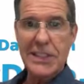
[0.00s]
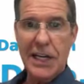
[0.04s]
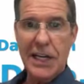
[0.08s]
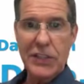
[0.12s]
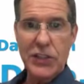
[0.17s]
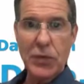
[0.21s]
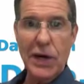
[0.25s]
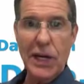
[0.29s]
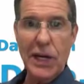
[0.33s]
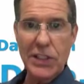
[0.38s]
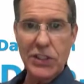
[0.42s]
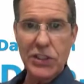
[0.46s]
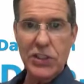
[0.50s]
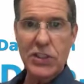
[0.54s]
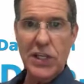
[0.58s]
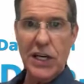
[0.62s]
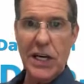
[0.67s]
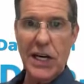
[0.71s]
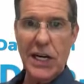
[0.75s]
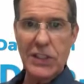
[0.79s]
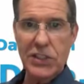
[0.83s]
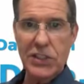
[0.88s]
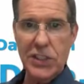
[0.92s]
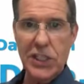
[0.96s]
So I
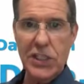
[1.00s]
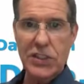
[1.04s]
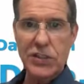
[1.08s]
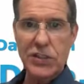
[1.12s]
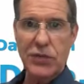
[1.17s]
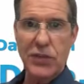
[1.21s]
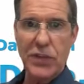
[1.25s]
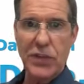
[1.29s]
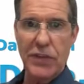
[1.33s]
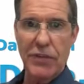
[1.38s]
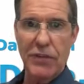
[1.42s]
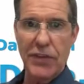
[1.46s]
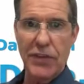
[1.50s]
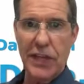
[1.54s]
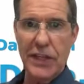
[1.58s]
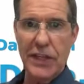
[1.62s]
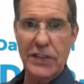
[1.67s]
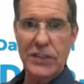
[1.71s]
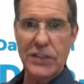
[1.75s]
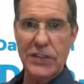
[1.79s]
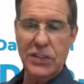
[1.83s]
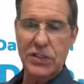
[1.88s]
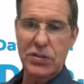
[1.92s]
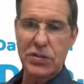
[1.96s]
adjust for the
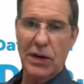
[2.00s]
inflation.